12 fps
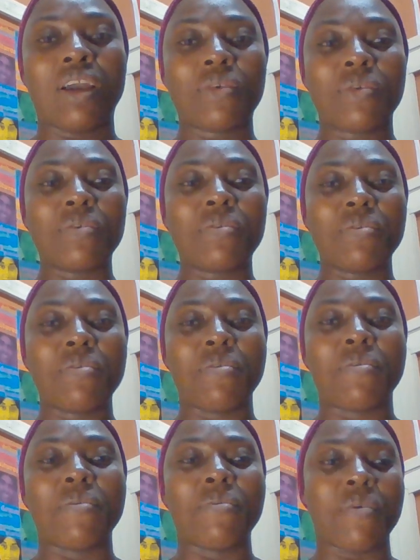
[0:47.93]

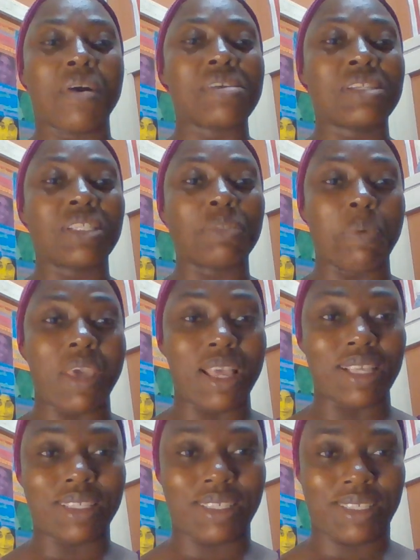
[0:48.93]
Google
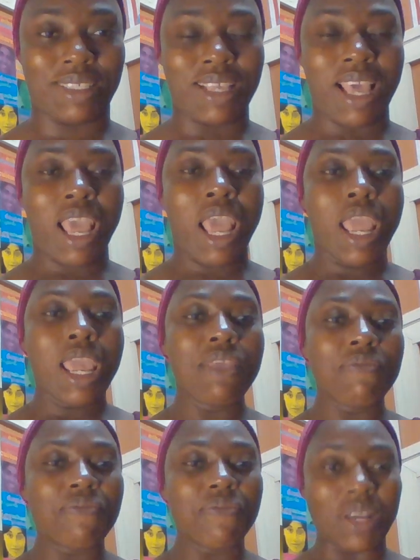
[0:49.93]
Workspace
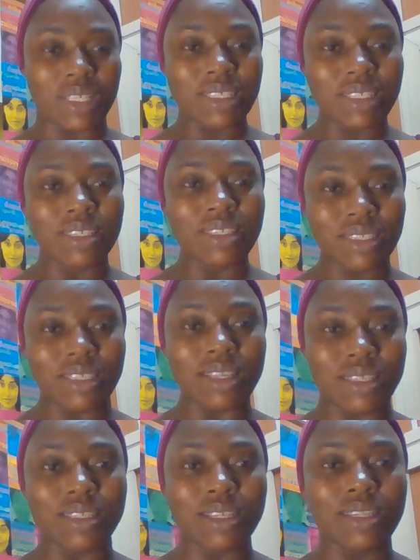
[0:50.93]
in
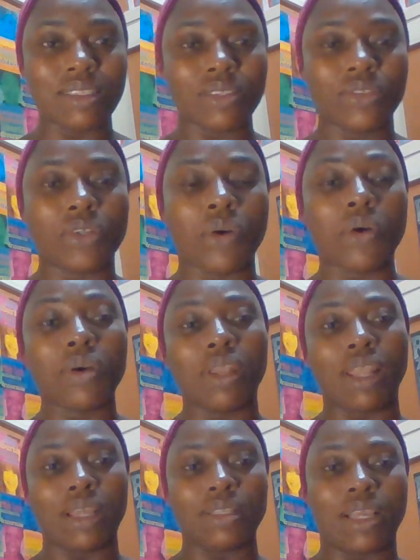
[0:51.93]
facilitating your
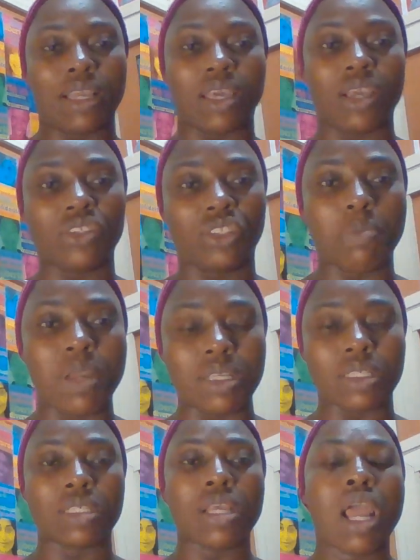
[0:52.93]
online
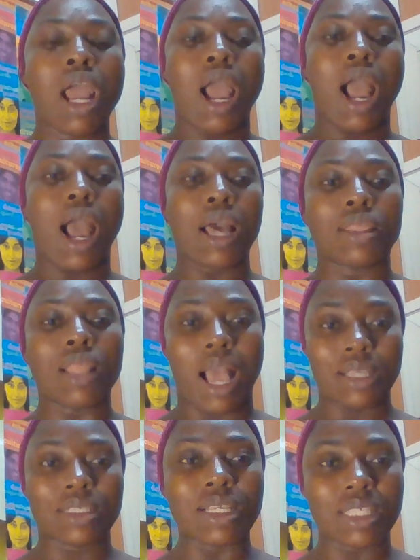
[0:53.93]
engagement and
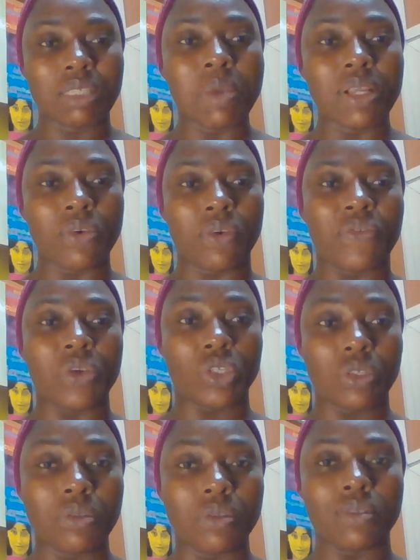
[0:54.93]
assessment of your
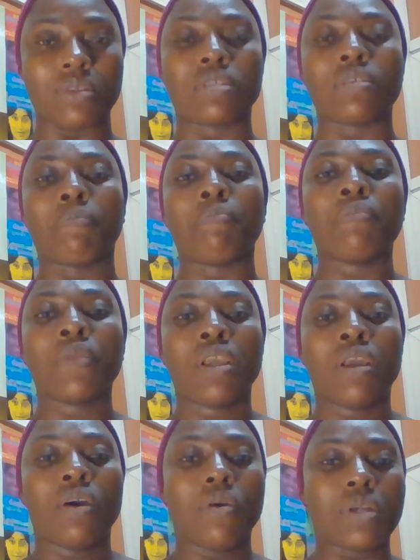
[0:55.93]
students.
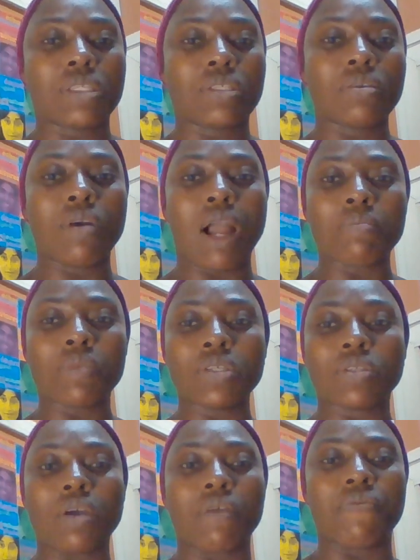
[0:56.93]
Okay, so I'm going
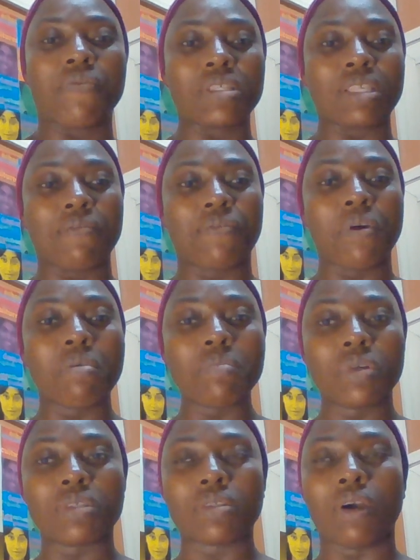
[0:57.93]
to talk first and
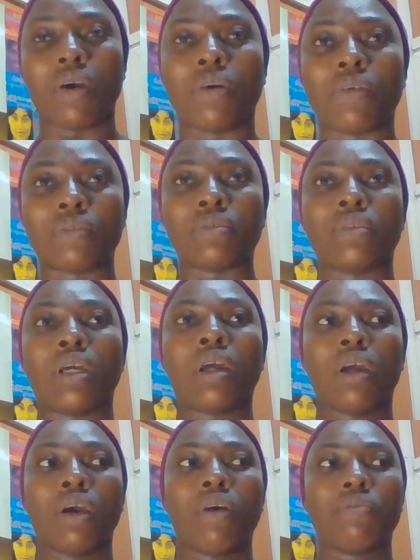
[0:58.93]
foremost on
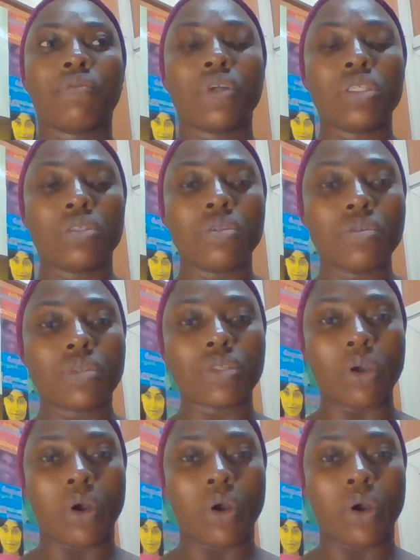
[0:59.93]
the use